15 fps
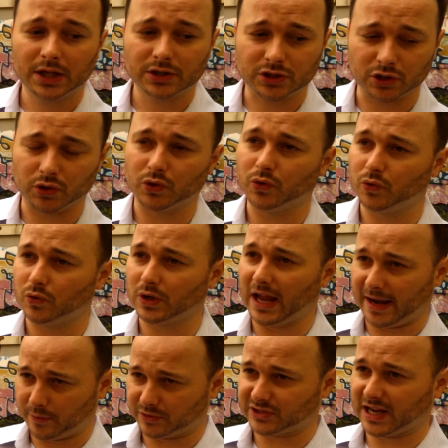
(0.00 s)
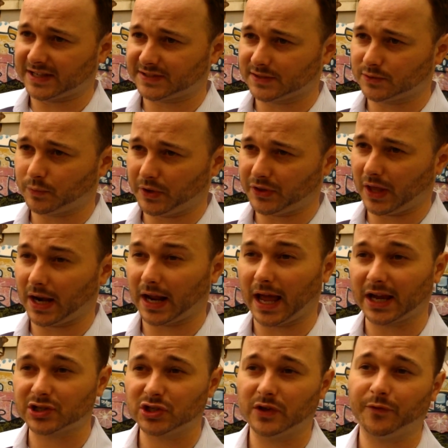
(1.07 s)
do language lessons with, and I
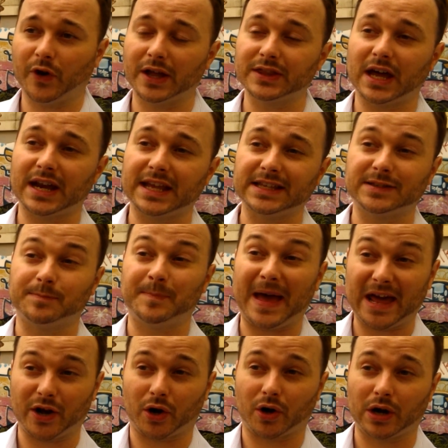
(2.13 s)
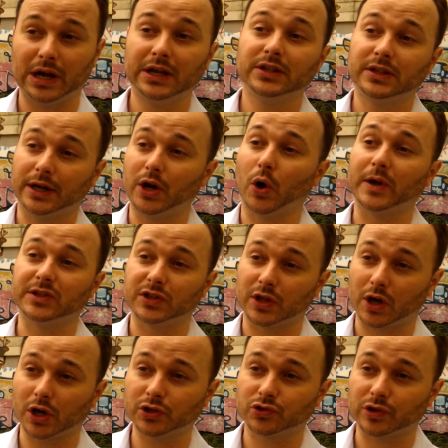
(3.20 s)
actually find that is better than going to the
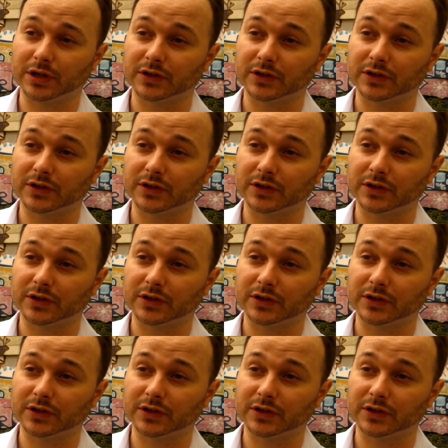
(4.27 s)
country.